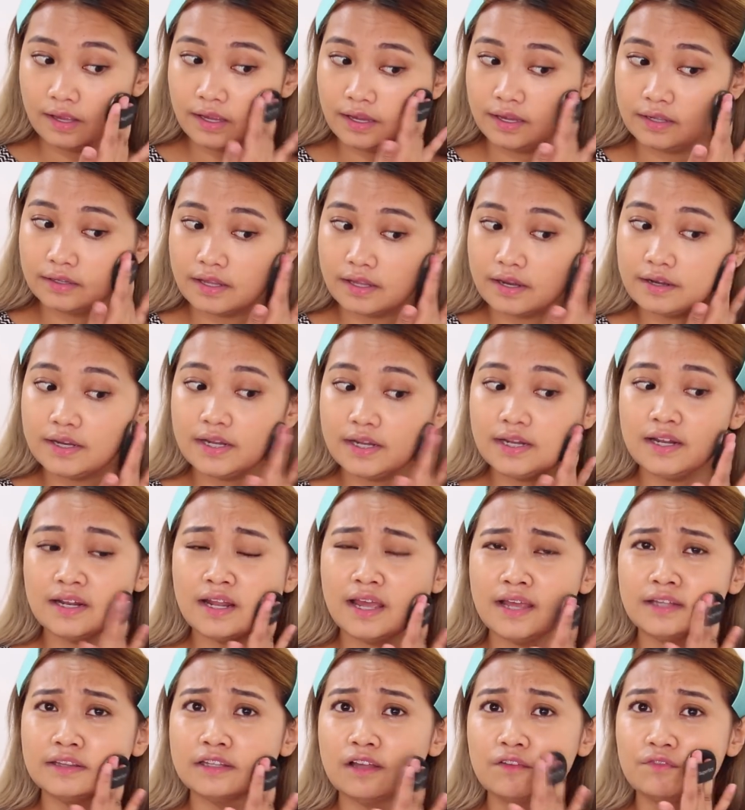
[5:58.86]
And I really
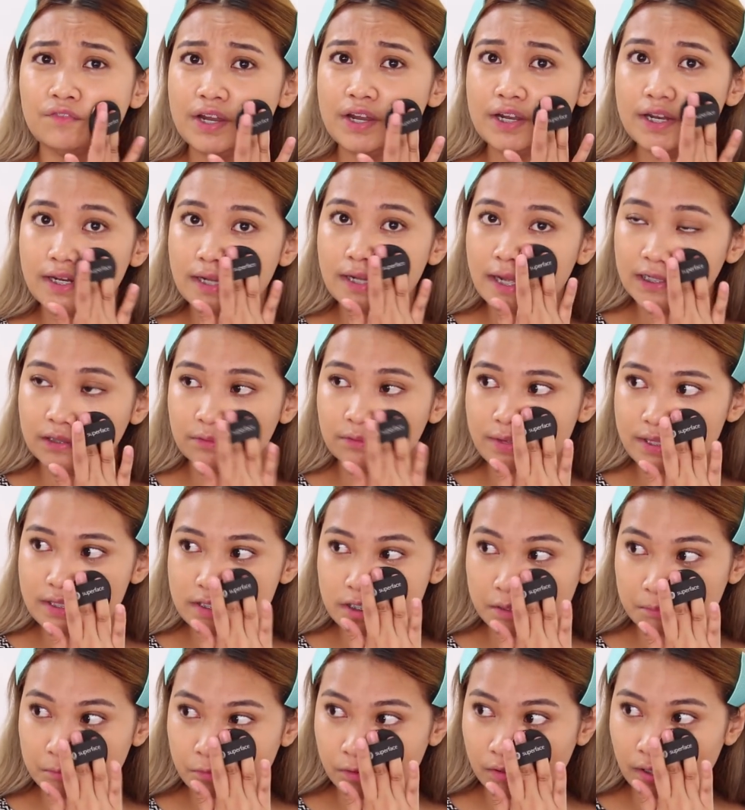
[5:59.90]
like na very lightweight
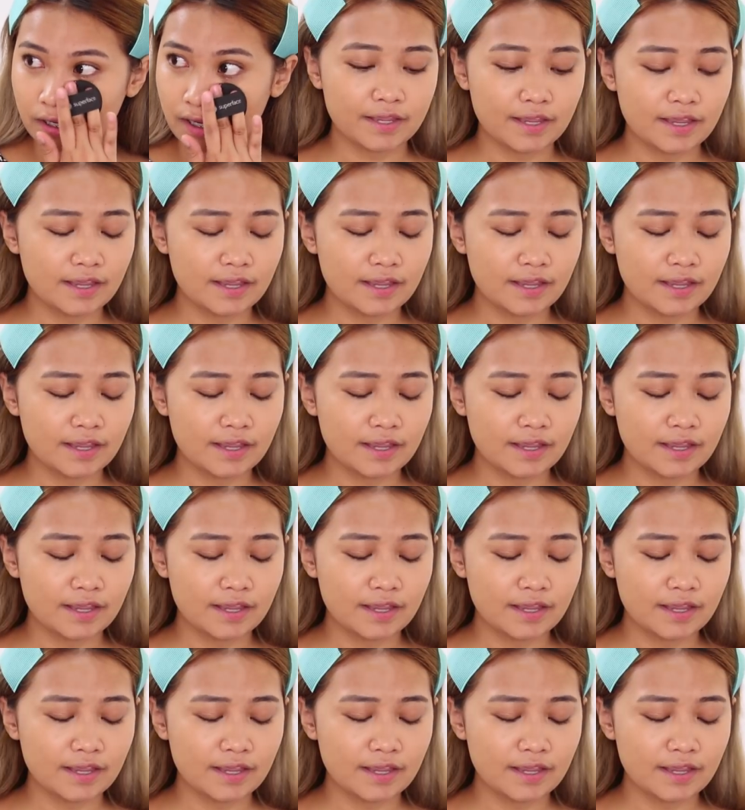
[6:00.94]
sa mukha.